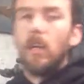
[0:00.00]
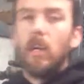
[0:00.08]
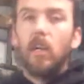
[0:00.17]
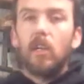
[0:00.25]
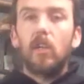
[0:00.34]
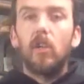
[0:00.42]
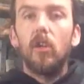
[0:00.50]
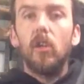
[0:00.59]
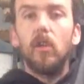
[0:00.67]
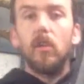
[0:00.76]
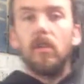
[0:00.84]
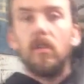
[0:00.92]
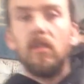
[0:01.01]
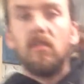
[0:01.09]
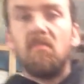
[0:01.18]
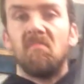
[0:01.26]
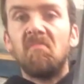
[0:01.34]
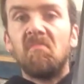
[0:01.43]
a good
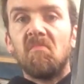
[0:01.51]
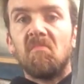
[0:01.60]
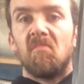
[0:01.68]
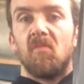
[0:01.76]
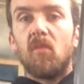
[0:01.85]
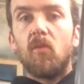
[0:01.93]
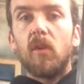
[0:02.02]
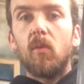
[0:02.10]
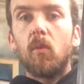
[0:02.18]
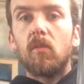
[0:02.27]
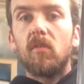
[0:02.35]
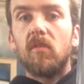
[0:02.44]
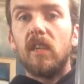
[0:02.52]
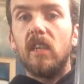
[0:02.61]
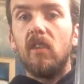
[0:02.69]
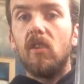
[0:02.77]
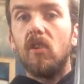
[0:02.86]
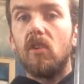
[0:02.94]
3/4 of an
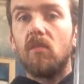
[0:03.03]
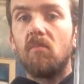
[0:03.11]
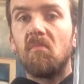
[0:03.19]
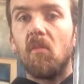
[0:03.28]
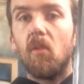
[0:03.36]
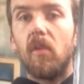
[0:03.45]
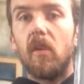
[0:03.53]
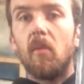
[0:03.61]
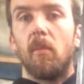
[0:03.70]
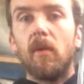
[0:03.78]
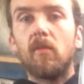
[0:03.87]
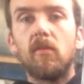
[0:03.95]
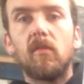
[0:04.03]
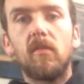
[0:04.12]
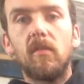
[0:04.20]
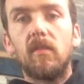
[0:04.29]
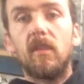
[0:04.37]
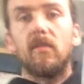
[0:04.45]
inch or thereabouts
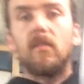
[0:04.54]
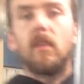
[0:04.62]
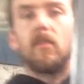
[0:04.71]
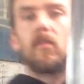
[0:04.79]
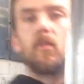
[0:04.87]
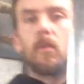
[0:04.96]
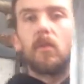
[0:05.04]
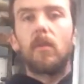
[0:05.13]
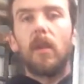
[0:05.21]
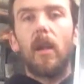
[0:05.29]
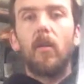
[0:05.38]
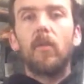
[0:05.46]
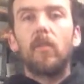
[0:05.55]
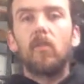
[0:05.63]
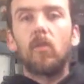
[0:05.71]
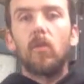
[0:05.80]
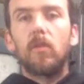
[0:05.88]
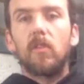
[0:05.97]
distance, which would allow the
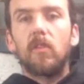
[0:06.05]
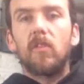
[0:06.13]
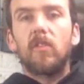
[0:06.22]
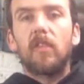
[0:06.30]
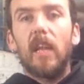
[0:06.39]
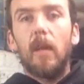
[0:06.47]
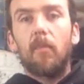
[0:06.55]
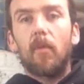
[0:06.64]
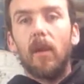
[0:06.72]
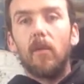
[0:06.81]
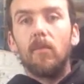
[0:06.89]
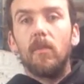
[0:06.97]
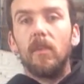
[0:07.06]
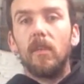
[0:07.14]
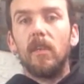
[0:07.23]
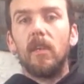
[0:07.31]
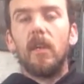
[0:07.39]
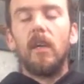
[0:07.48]
sword to slip around
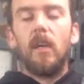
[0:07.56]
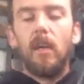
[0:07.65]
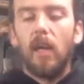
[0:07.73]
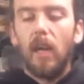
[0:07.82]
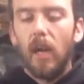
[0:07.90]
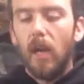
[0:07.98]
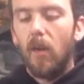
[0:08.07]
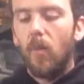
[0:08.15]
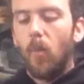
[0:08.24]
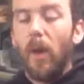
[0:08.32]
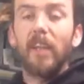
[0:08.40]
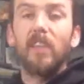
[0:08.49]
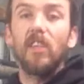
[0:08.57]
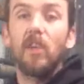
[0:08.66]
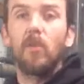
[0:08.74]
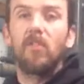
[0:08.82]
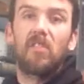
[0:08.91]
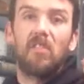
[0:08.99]
when in
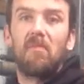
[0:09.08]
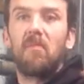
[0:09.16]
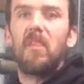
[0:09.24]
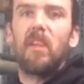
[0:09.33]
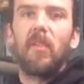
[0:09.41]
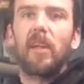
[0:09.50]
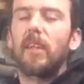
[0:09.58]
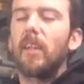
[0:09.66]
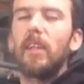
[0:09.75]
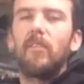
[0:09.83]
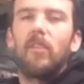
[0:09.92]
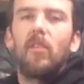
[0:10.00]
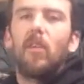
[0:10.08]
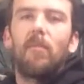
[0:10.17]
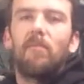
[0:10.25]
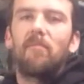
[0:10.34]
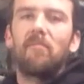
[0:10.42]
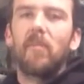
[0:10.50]
use, theoretically, even though
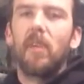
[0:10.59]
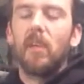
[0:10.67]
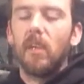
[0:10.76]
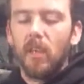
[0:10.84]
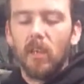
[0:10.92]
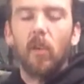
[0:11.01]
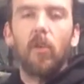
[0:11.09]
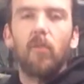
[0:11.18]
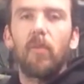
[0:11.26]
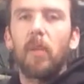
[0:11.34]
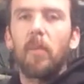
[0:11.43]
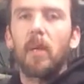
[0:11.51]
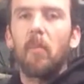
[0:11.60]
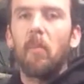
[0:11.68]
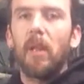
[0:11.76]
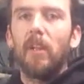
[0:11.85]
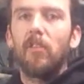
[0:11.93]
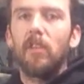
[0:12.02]
I've got a raping and
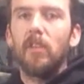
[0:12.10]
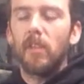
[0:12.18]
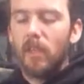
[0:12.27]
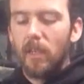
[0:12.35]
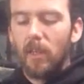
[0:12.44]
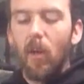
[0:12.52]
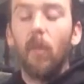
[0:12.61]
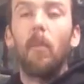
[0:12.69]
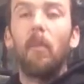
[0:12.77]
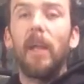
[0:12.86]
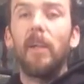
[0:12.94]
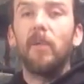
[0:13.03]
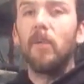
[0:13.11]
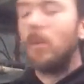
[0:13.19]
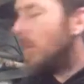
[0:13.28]
pillaging on the menu.